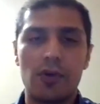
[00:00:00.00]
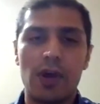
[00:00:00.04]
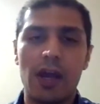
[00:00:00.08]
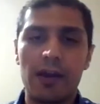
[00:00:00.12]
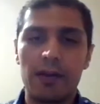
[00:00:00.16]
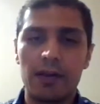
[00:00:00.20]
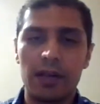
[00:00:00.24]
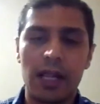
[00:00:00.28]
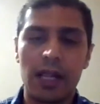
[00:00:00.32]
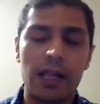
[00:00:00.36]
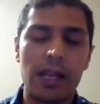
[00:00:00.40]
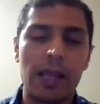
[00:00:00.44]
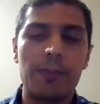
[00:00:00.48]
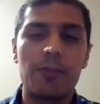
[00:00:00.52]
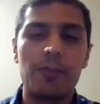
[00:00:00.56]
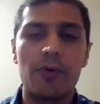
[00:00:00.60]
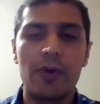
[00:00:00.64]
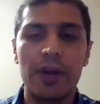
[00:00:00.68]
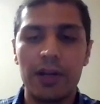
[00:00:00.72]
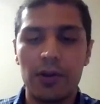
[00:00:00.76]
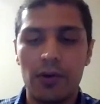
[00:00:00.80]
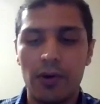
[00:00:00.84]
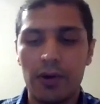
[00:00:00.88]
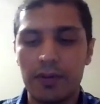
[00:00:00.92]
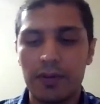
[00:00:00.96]
So I'll
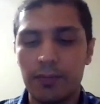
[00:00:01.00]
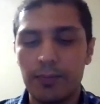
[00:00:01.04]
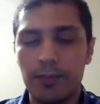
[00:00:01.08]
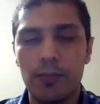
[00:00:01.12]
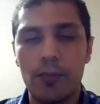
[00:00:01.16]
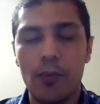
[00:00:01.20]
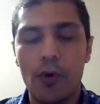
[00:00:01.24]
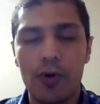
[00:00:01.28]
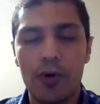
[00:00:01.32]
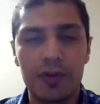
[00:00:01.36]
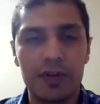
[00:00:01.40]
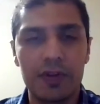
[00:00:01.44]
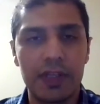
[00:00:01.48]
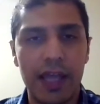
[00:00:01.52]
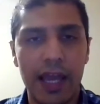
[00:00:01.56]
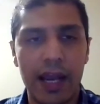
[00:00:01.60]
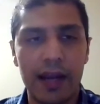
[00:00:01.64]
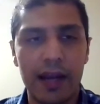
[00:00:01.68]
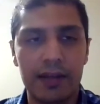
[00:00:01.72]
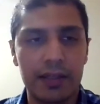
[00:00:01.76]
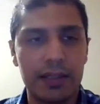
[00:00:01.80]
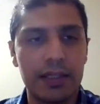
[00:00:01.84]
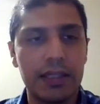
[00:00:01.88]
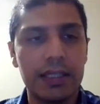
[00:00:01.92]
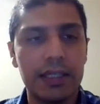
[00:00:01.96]
elaborate on more on
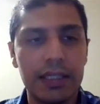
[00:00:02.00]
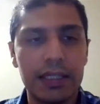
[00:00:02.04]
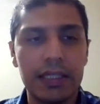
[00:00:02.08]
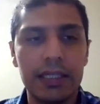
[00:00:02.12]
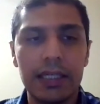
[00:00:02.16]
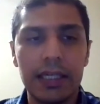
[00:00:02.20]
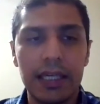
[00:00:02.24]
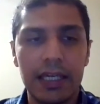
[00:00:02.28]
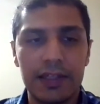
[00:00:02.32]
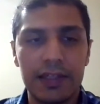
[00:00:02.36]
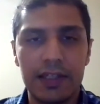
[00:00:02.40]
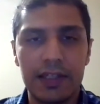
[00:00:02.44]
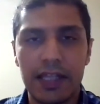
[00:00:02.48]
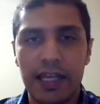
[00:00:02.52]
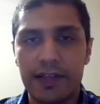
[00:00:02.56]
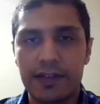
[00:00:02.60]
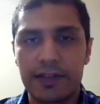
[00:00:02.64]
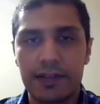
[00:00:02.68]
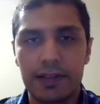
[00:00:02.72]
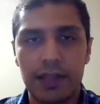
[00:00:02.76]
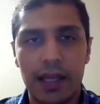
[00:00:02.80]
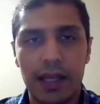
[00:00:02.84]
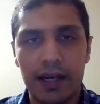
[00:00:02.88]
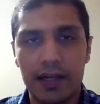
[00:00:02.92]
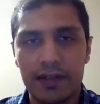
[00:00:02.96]
that in the
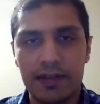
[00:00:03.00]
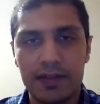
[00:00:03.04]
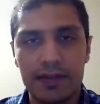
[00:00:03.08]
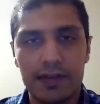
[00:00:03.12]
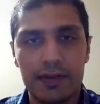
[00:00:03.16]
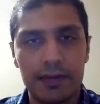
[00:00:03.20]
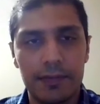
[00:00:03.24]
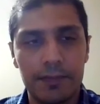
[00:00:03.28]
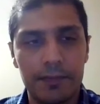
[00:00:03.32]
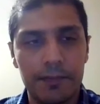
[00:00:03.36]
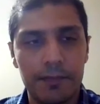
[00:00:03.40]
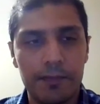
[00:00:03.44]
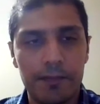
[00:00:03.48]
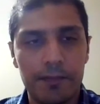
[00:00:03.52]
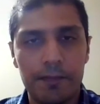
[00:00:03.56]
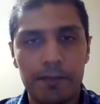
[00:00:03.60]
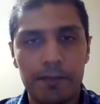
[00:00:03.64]
next slides.